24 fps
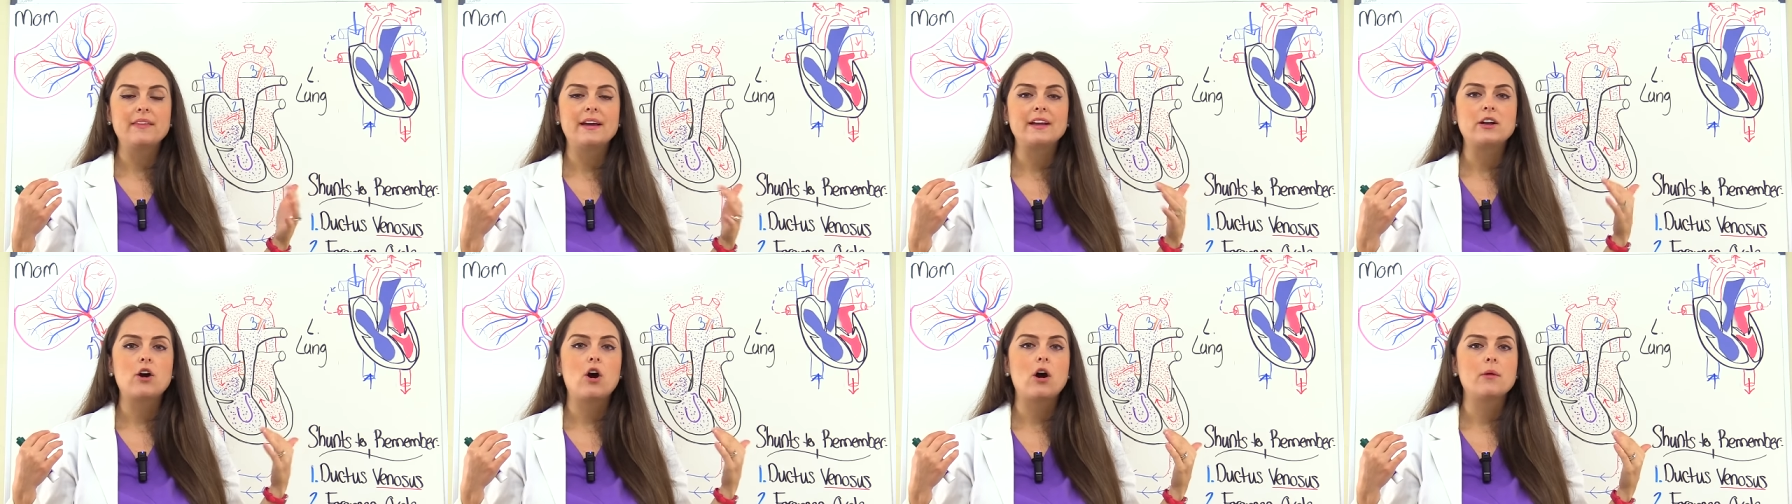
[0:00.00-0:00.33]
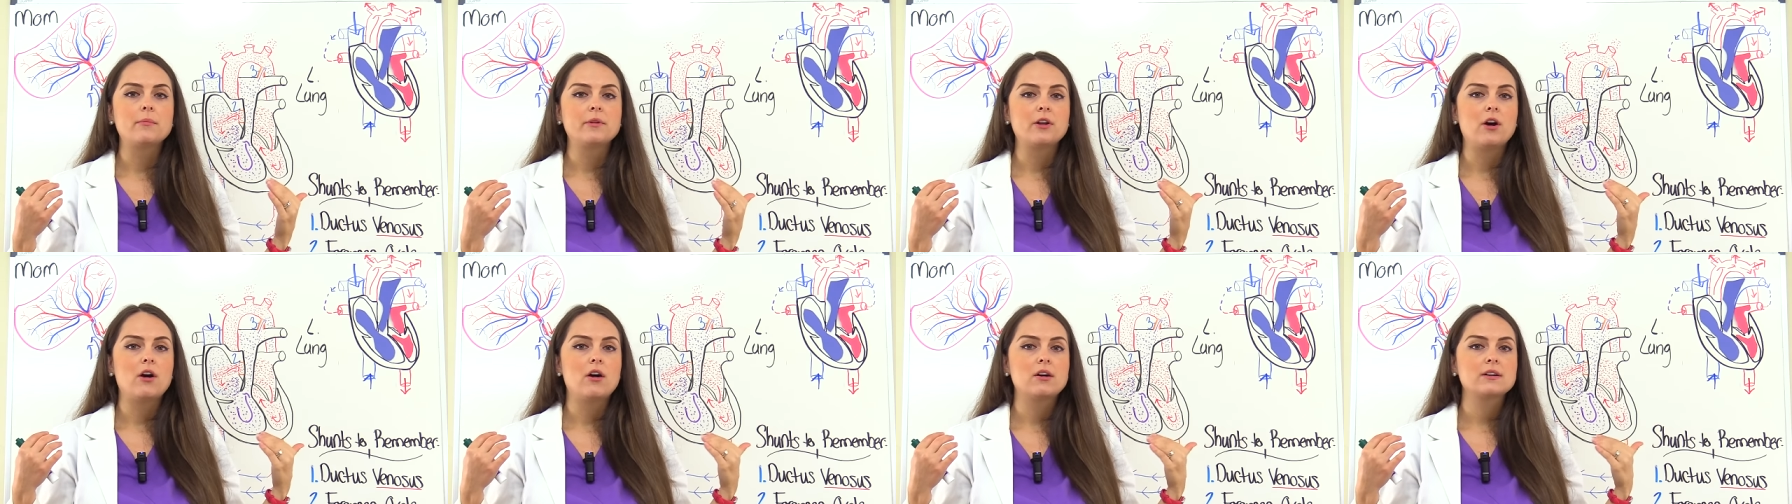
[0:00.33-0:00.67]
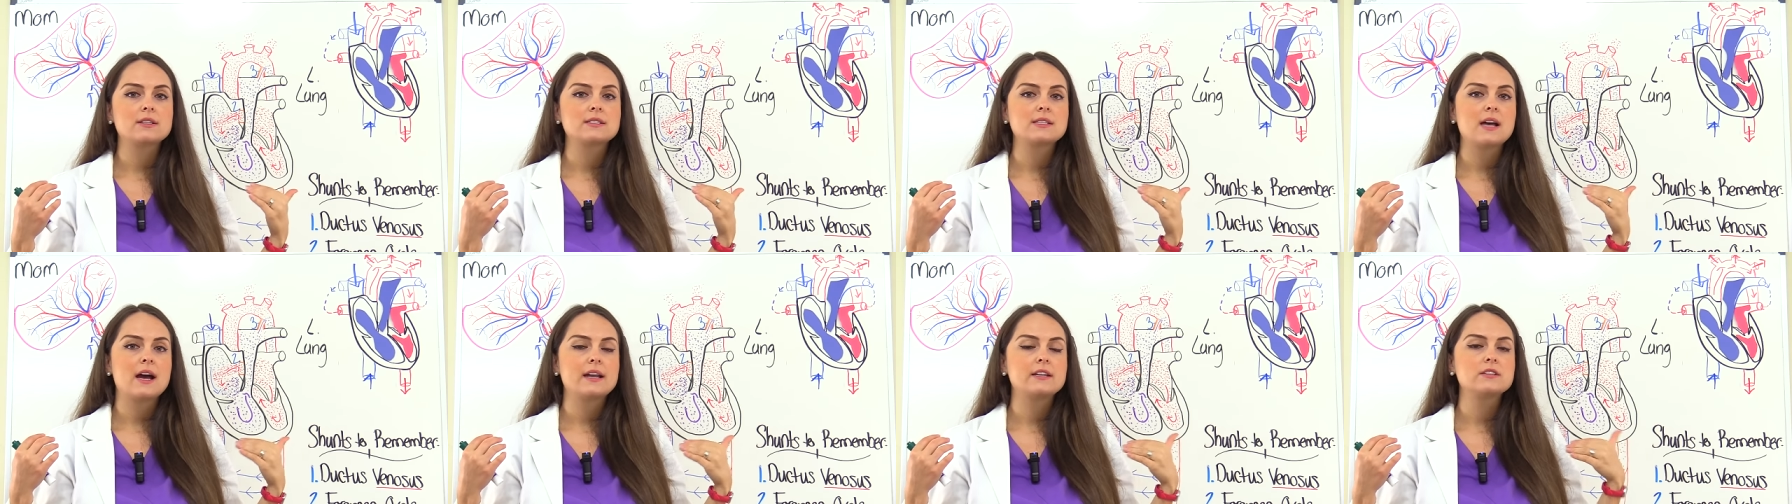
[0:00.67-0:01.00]
like carbon
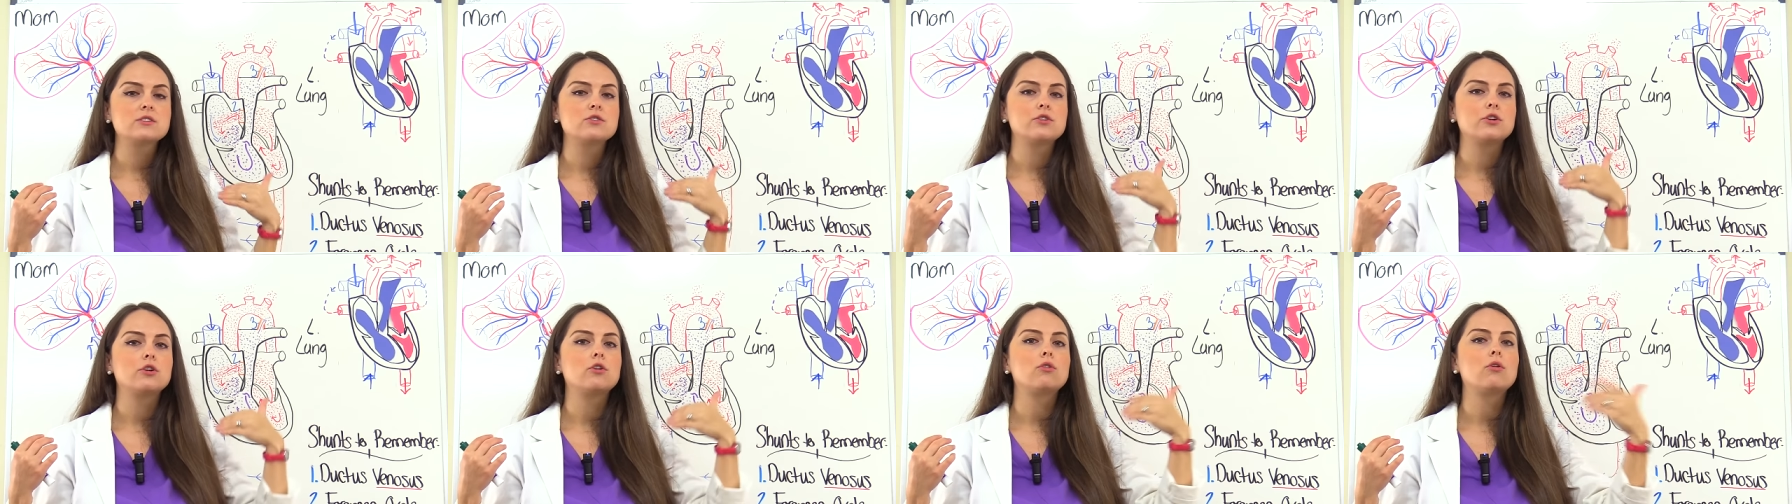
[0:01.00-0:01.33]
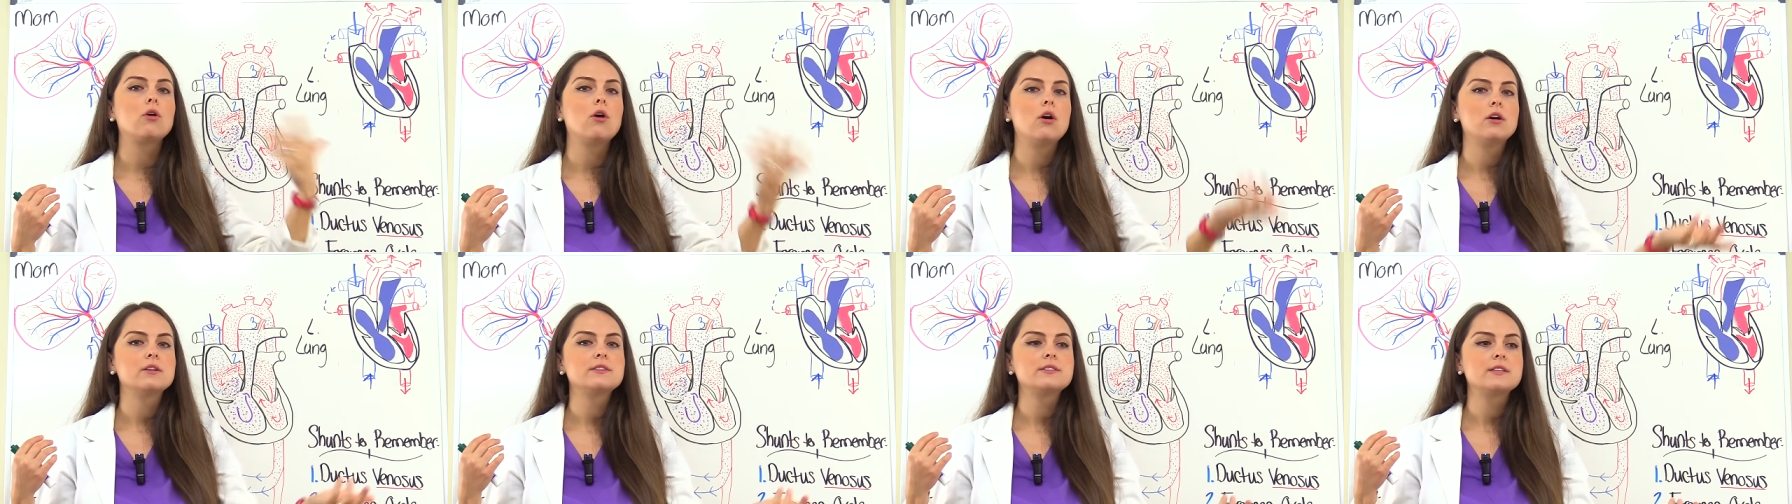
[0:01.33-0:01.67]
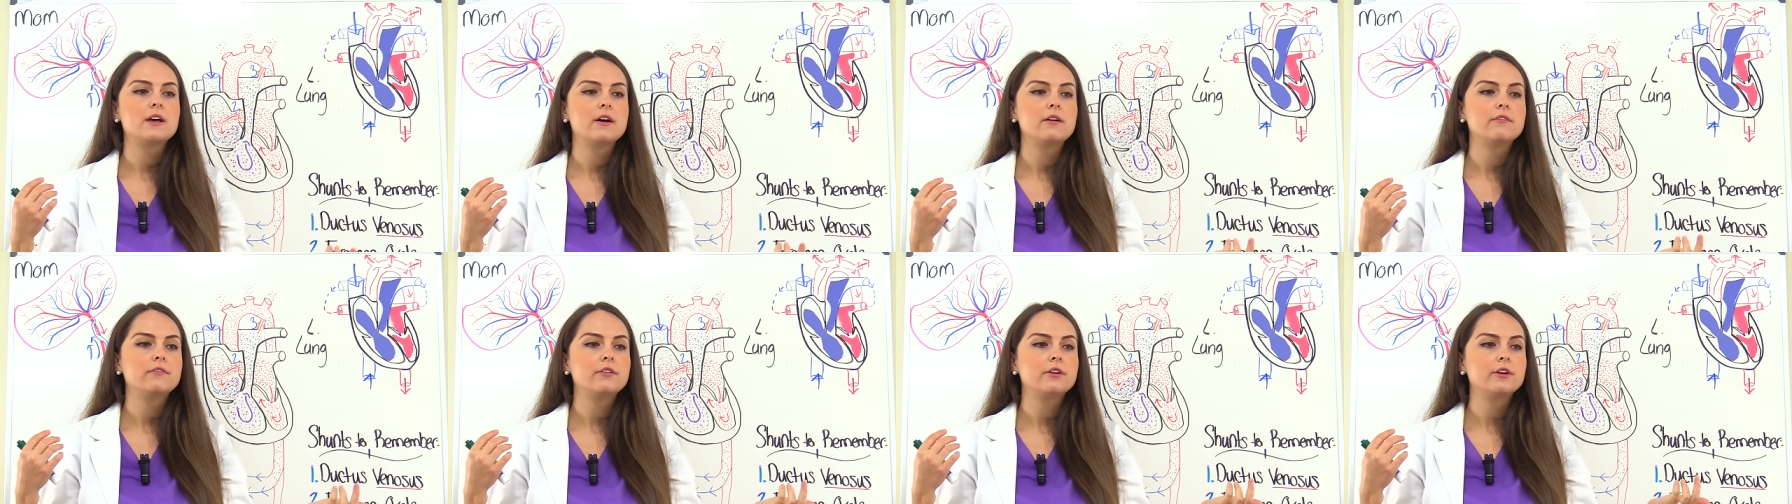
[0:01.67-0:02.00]
dioxide, is going to cross
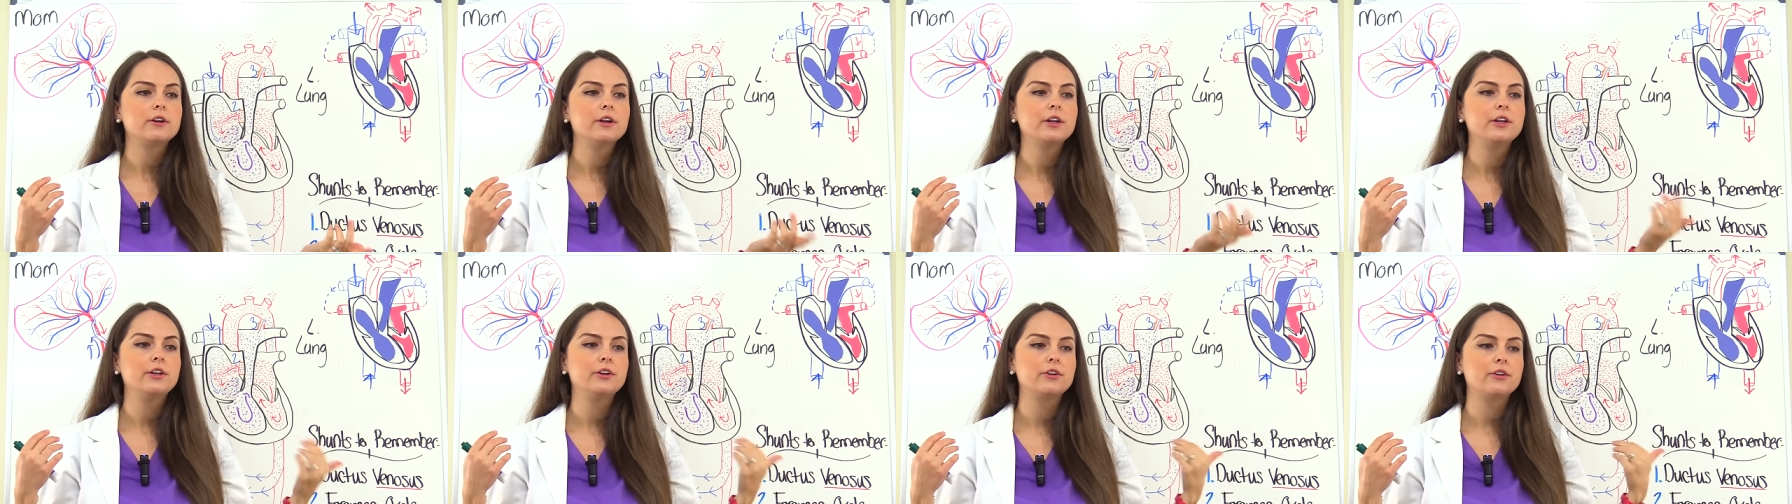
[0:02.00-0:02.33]
over.